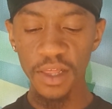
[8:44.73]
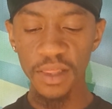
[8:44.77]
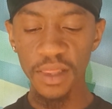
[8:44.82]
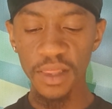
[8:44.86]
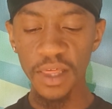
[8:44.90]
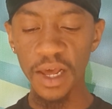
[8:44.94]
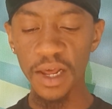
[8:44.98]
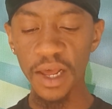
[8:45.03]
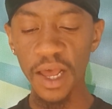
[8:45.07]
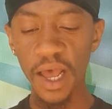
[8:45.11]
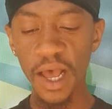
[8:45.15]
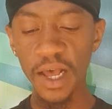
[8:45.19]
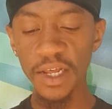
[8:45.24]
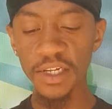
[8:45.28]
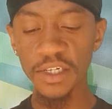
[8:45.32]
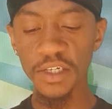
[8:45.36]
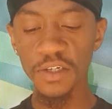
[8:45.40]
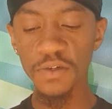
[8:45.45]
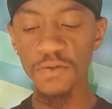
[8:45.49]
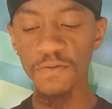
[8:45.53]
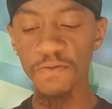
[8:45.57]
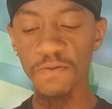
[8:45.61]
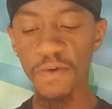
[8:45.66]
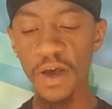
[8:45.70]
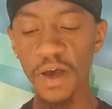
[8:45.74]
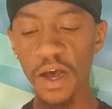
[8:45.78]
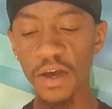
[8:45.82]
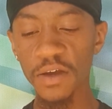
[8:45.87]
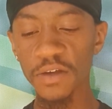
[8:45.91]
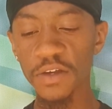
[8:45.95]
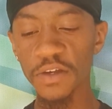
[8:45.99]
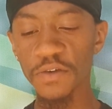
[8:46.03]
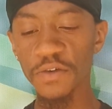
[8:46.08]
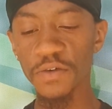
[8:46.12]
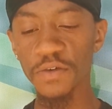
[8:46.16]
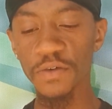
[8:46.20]
that as you
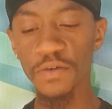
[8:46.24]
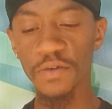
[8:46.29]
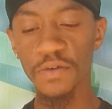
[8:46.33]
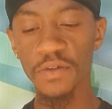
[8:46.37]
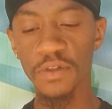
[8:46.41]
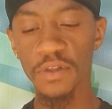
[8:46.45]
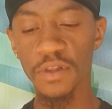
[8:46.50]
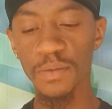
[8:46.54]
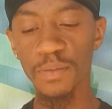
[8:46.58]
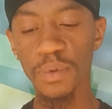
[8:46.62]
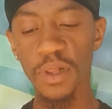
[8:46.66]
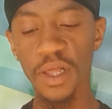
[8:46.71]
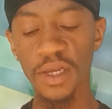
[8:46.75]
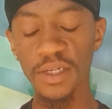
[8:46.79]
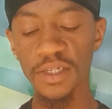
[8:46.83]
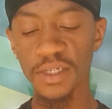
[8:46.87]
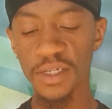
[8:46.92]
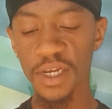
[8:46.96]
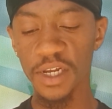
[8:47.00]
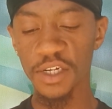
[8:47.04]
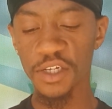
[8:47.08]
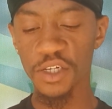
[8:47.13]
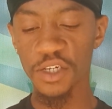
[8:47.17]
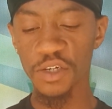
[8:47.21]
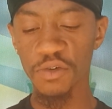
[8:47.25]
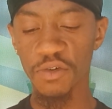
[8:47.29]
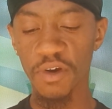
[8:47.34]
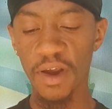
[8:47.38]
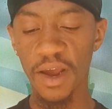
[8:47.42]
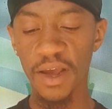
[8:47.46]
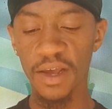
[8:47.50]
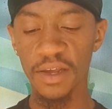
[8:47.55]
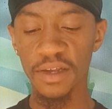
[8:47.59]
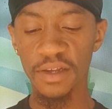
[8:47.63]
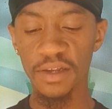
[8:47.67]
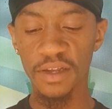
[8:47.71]
value the place that you're
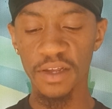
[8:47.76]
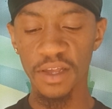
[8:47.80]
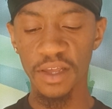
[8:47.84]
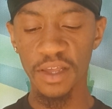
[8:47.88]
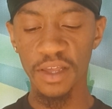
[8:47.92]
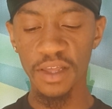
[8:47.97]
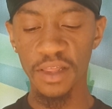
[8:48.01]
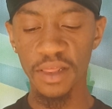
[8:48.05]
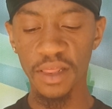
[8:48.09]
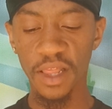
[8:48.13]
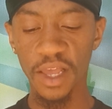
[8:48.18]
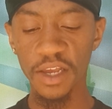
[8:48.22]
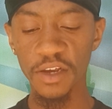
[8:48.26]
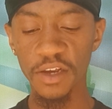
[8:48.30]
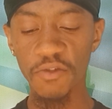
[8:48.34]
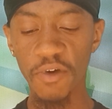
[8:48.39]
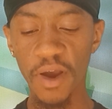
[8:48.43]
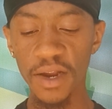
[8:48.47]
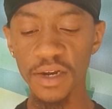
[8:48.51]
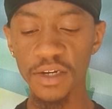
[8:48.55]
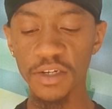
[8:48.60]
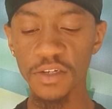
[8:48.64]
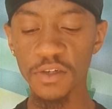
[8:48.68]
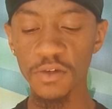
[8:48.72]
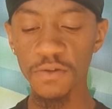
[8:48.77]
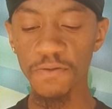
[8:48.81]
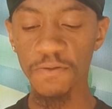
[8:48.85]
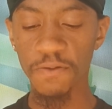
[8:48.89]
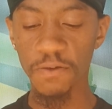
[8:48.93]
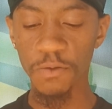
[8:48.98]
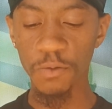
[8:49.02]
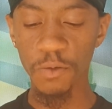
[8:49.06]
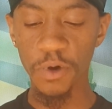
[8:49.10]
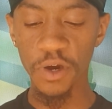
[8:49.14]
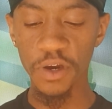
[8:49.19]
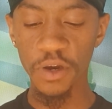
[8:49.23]
at, like gratitude
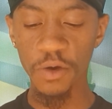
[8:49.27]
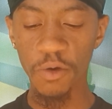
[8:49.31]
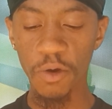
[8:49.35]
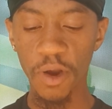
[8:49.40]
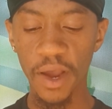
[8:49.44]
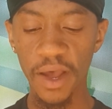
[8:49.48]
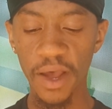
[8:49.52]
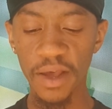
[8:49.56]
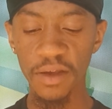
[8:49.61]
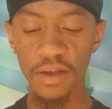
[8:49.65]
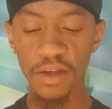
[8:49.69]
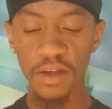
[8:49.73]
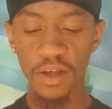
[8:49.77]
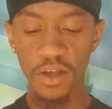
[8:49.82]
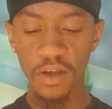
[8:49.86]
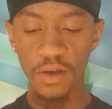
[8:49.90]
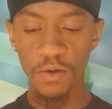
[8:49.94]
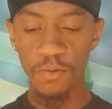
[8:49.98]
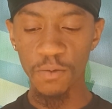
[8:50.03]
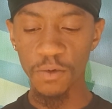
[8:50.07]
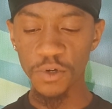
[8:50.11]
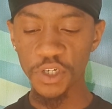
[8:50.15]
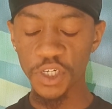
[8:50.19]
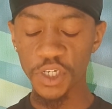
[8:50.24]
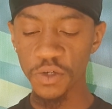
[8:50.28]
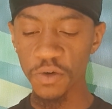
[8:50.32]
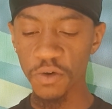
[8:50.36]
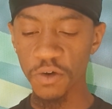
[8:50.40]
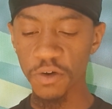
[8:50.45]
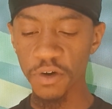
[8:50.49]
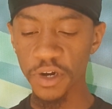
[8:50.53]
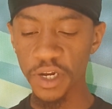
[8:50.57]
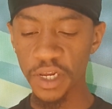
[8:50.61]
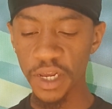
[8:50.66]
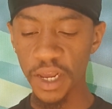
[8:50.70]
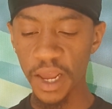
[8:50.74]
for where you're at, what you
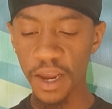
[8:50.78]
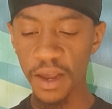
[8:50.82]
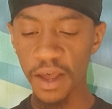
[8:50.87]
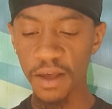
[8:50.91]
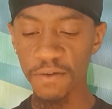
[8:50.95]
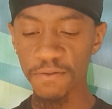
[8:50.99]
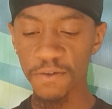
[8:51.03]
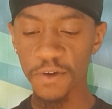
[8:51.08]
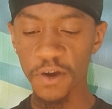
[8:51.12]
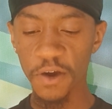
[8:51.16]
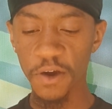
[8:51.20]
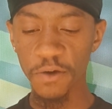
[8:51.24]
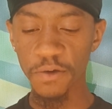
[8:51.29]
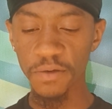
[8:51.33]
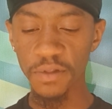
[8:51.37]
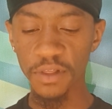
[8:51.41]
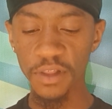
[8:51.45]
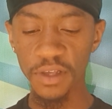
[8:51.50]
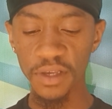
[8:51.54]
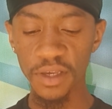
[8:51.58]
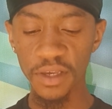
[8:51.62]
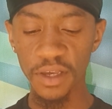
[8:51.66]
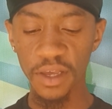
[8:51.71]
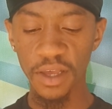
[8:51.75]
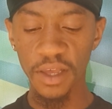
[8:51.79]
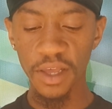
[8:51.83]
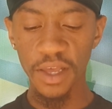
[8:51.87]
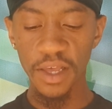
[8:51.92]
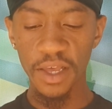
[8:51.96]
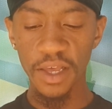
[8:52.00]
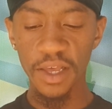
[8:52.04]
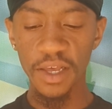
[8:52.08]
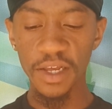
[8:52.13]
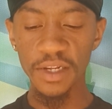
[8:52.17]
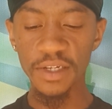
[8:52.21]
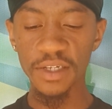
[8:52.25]
already have currently,
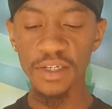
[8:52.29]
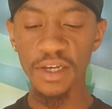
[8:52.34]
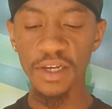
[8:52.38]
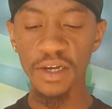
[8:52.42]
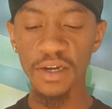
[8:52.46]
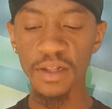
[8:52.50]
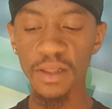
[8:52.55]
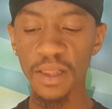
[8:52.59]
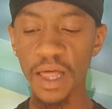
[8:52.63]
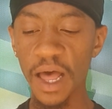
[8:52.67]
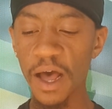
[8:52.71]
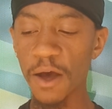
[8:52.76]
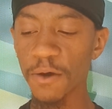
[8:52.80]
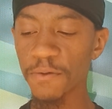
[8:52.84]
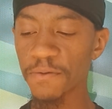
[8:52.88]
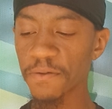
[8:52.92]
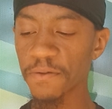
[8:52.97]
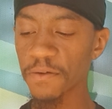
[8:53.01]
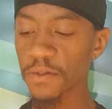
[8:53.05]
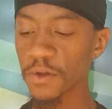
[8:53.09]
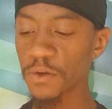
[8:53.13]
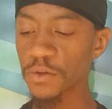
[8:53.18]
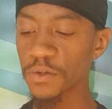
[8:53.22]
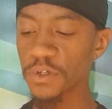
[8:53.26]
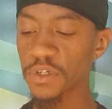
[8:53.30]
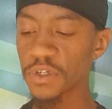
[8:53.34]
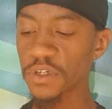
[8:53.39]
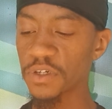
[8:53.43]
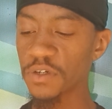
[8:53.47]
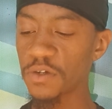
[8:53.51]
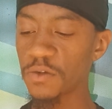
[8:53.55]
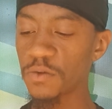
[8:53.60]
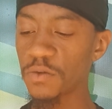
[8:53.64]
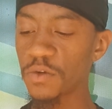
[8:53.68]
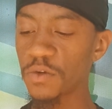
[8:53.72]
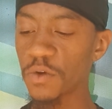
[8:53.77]
it's going to allow for those
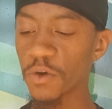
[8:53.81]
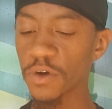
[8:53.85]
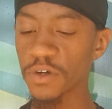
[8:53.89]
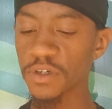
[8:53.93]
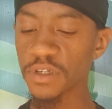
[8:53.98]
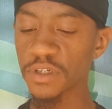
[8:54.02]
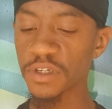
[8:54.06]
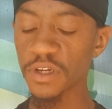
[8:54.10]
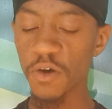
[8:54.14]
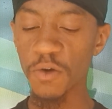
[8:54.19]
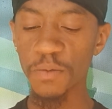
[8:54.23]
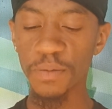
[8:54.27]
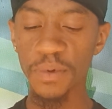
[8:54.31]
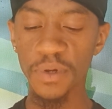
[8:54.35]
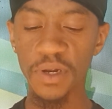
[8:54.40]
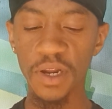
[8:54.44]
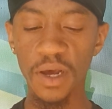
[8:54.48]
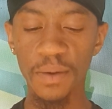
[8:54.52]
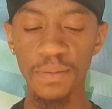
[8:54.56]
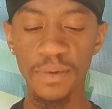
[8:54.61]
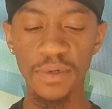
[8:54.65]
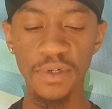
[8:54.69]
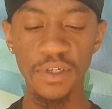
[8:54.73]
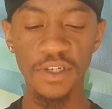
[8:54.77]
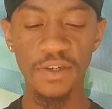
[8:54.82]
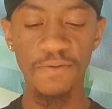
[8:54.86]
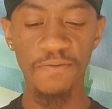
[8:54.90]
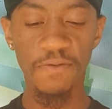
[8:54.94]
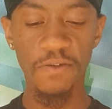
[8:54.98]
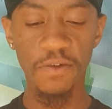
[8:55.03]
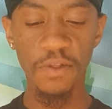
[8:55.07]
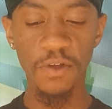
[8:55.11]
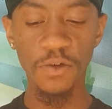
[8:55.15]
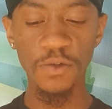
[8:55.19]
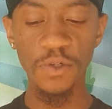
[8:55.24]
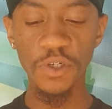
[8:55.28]
new doors to open up and
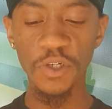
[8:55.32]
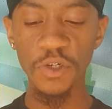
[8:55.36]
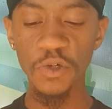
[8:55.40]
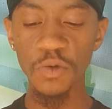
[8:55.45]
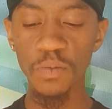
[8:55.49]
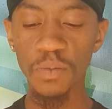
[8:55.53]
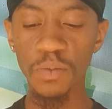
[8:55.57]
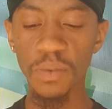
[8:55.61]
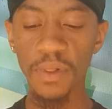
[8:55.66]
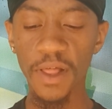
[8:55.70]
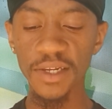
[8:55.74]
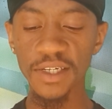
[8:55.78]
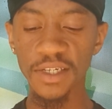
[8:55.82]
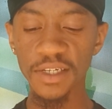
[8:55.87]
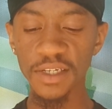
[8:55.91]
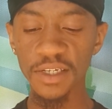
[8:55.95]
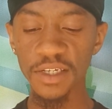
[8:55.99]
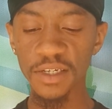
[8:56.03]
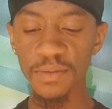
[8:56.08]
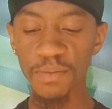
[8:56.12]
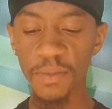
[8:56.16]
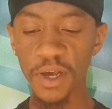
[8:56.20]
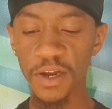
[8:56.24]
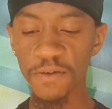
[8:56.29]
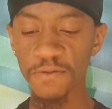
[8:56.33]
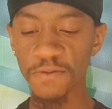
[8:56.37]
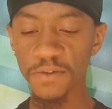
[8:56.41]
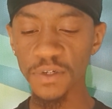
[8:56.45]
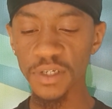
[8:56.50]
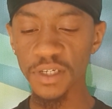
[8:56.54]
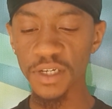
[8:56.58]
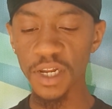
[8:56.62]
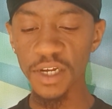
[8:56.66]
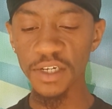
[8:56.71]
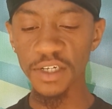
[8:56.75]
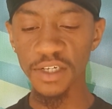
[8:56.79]
for those new blessings and
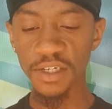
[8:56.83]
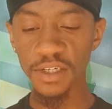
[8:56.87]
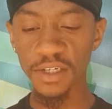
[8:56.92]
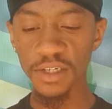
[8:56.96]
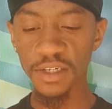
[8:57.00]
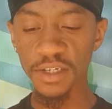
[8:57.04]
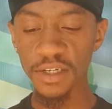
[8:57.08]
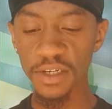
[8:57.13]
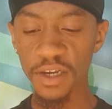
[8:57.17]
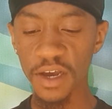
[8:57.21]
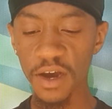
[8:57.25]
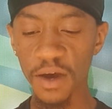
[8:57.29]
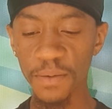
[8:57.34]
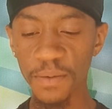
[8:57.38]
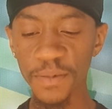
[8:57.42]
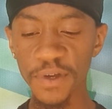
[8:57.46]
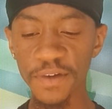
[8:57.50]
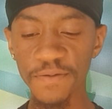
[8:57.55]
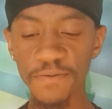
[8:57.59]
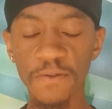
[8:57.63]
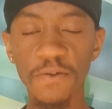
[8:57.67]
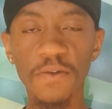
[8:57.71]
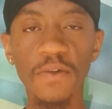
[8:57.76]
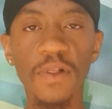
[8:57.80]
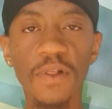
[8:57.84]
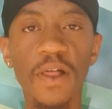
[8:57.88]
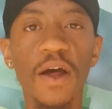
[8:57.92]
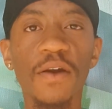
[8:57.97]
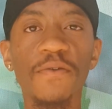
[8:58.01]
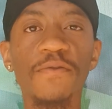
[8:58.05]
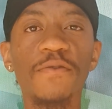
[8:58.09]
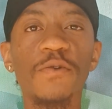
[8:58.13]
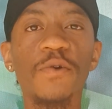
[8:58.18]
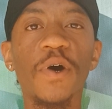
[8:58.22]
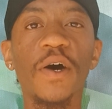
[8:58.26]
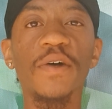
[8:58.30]
manifestations to come in for a lot
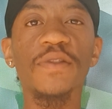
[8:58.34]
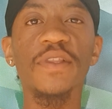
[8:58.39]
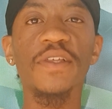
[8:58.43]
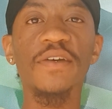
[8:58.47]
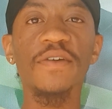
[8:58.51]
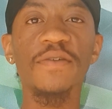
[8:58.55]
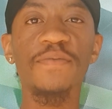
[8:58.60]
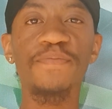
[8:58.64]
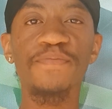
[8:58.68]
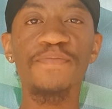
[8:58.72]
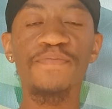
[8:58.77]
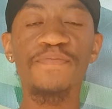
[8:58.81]
of you out there.